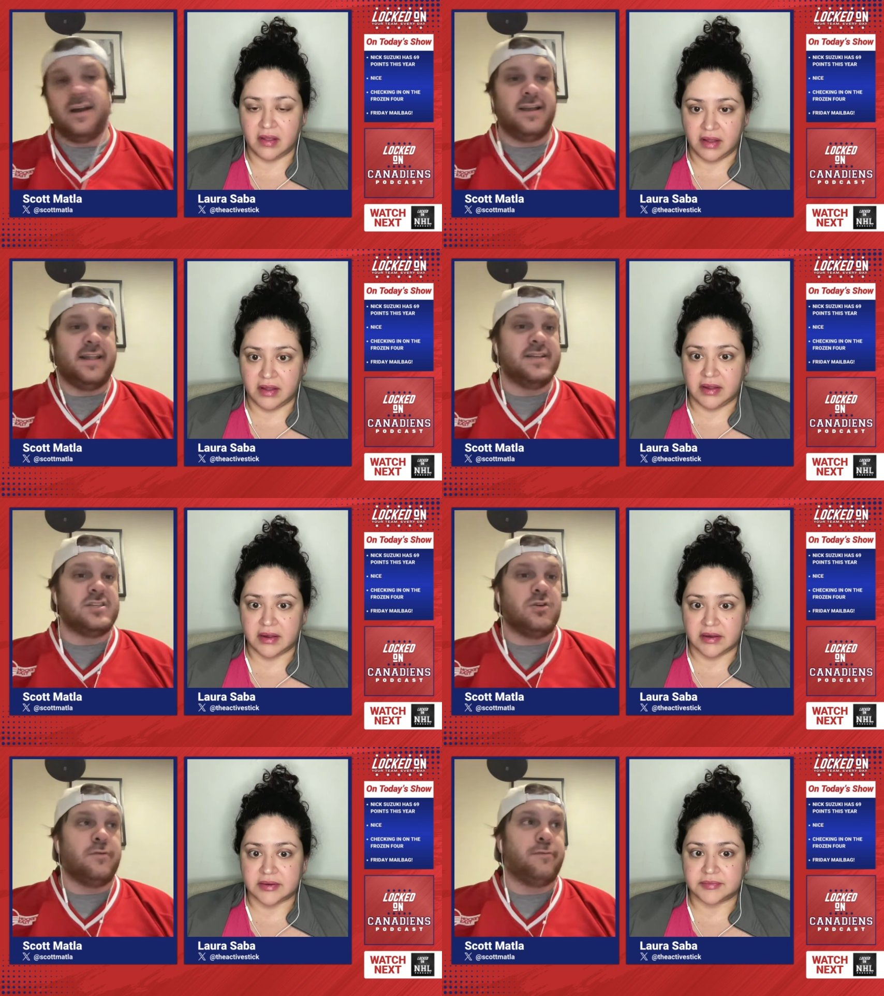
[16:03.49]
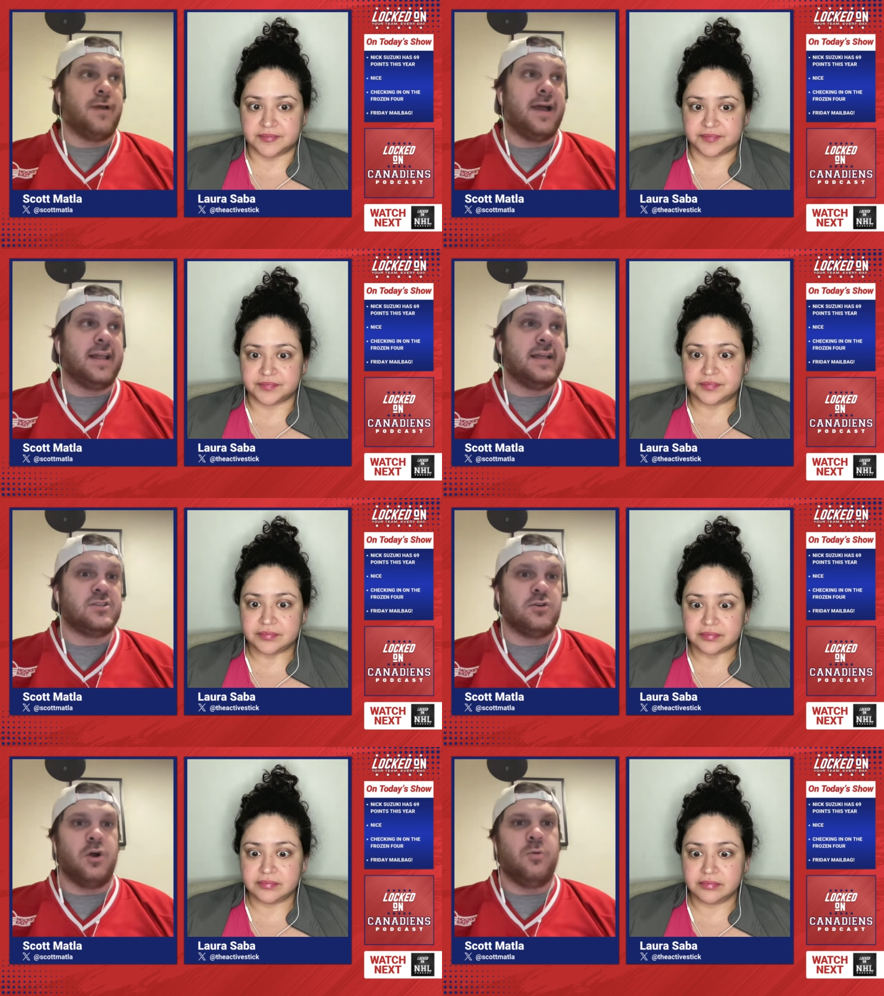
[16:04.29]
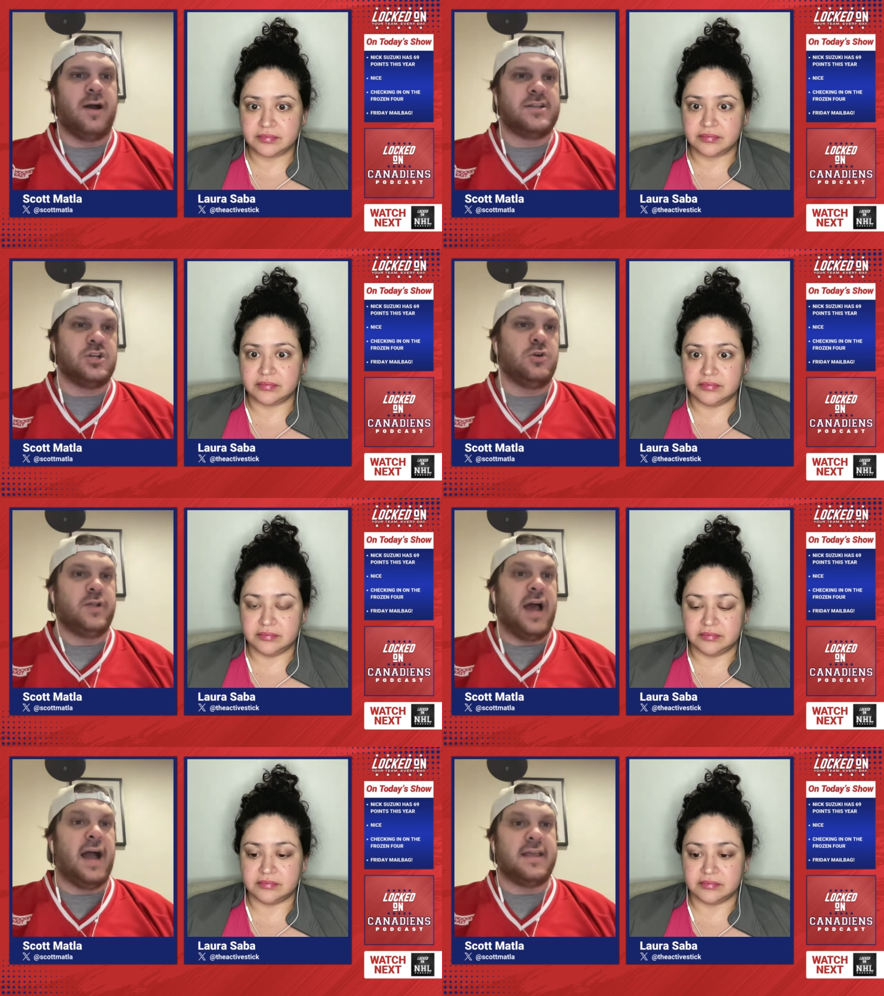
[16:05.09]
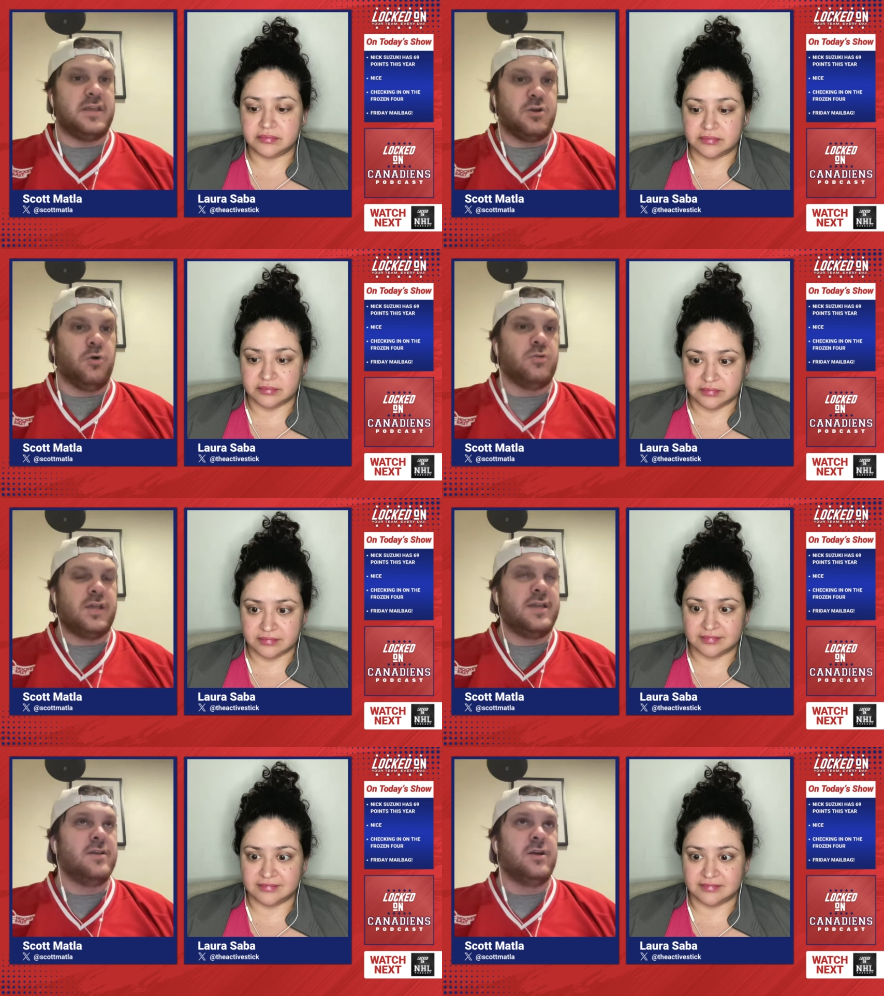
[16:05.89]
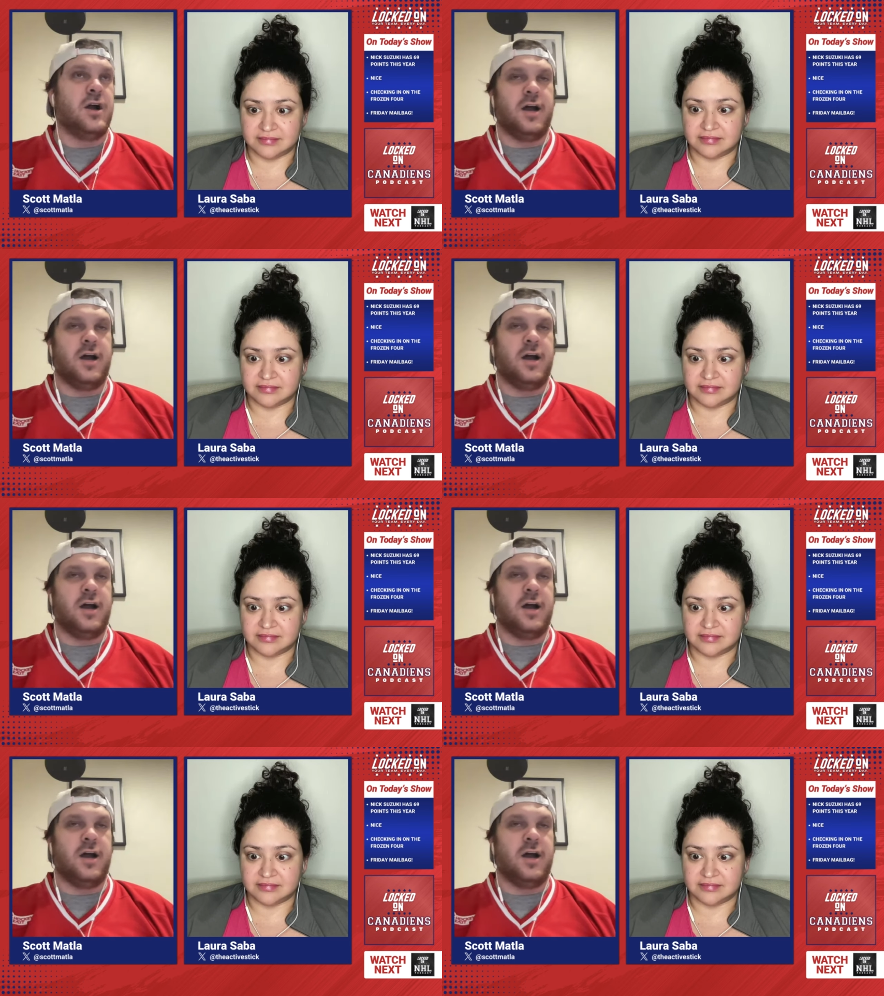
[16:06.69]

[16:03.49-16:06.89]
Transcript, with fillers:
Speaker 1: Uh, it is Good Friday, so go watch a good hockey goalie.